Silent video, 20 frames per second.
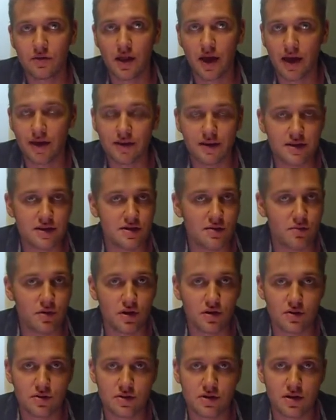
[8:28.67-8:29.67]
athletes have
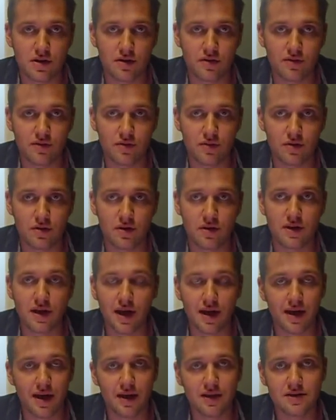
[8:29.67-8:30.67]
been using it for
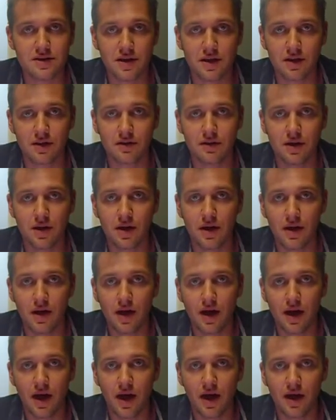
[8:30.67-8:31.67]
decades now,
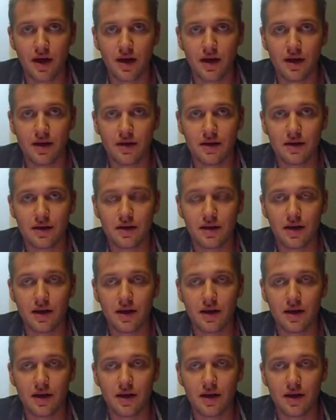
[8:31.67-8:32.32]
and